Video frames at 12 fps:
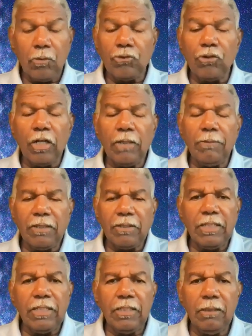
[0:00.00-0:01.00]
We're talking about
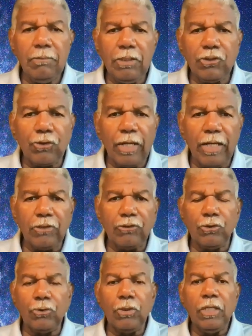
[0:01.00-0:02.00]
the enemy trying
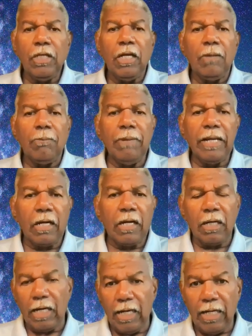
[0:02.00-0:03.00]
to make
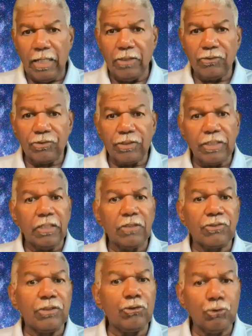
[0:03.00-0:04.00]
our eyes get
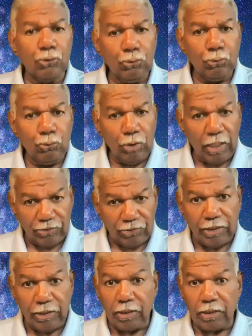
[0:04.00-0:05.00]
us into
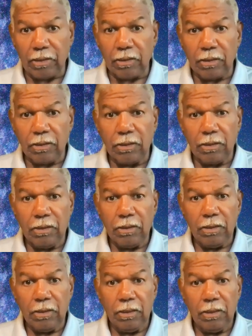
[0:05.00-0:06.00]
lusting.
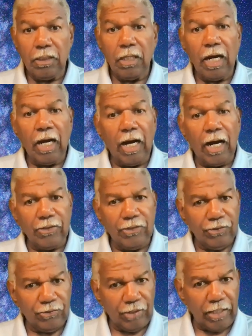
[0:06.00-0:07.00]
I
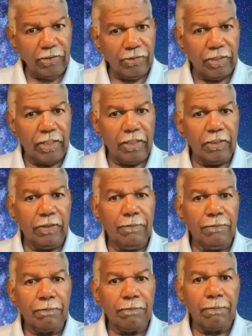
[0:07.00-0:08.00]
desire that.
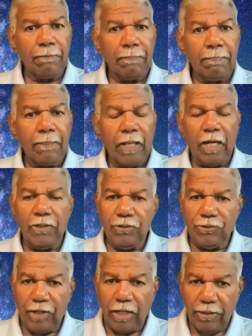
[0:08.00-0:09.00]
I
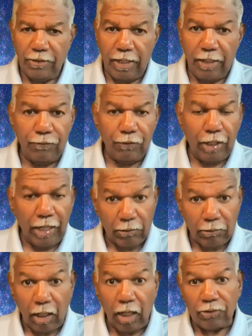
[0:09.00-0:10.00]
desire that for
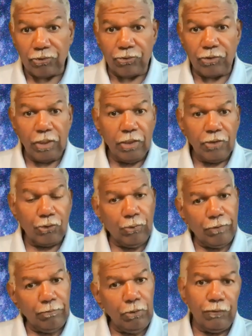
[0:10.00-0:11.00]
eros. So
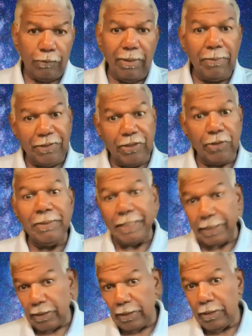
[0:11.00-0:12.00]
we've moved from
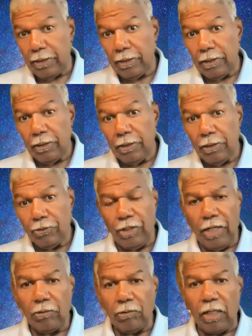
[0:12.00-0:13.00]
epithemia
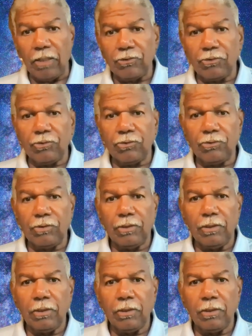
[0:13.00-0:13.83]
to eros.